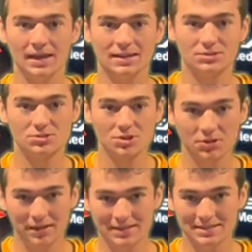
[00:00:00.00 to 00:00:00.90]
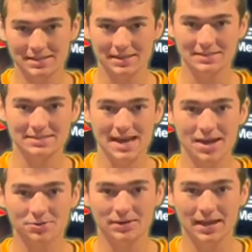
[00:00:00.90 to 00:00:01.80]
in Salt Lake City
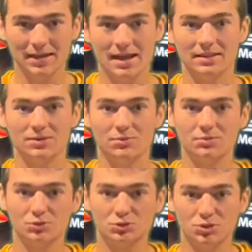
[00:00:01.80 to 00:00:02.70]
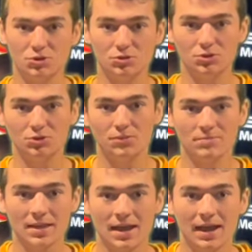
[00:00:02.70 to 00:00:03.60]
Saturday that we will show you
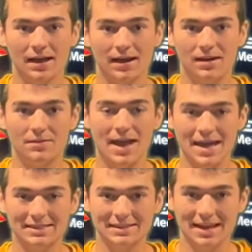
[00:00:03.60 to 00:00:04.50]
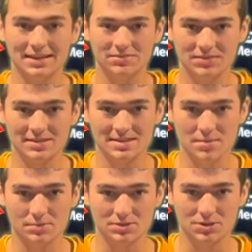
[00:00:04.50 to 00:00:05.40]
at the end of this
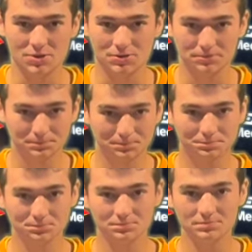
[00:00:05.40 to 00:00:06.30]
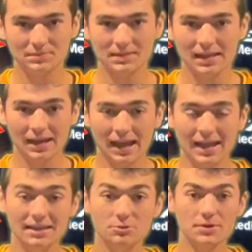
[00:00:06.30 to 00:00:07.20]
episode.
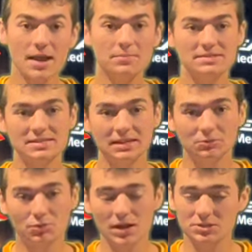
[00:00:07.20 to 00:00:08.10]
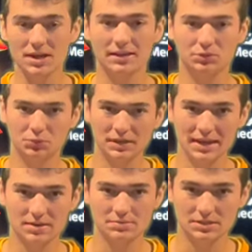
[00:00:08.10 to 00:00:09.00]
And the Rapid City Rush had a
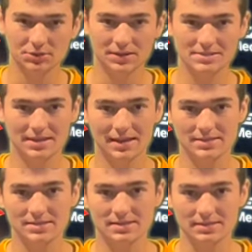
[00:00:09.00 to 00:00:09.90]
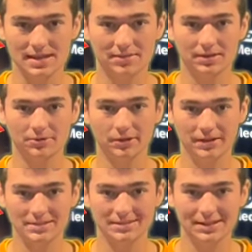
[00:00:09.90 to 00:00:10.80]
3-game series against the South
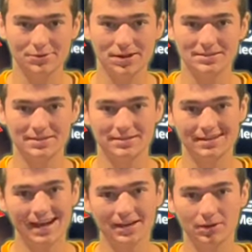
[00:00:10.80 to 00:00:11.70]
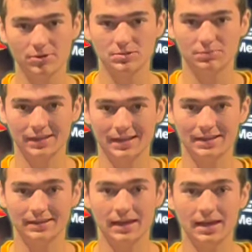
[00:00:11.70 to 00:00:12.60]
Carolina Stingrays that did not go as
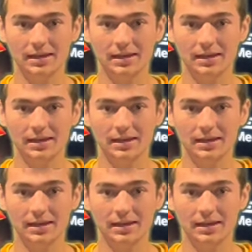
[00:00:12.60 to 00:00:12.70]
planned,